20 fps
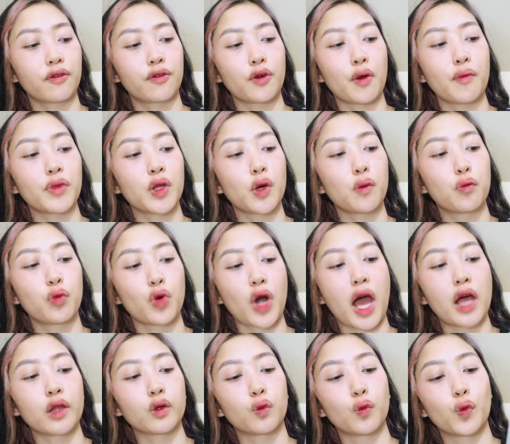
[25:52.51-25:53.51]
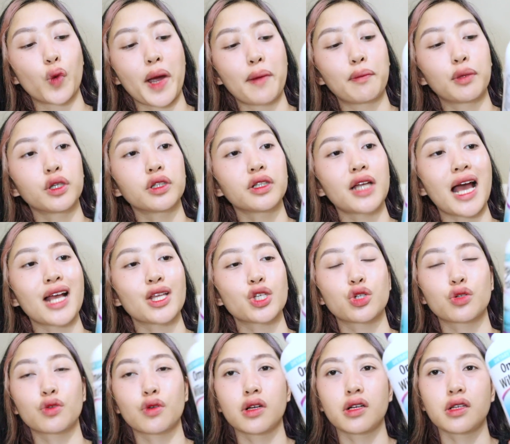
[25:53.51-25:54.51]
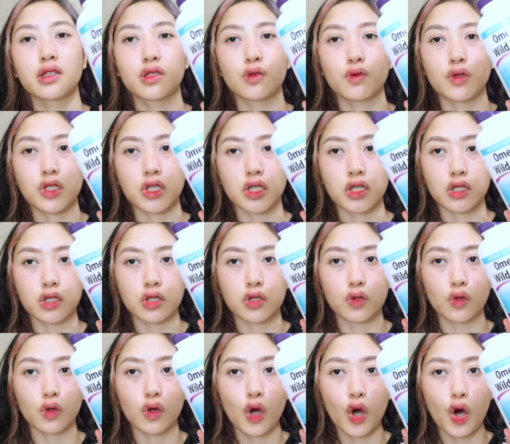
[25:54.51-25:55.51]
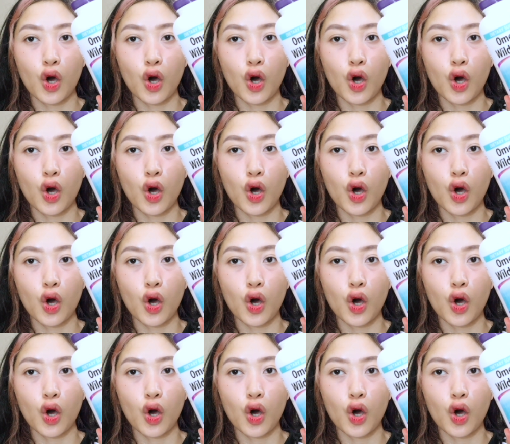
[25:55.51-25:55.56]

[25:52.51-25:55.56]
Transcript: from the brand Weber Naturals, which is yung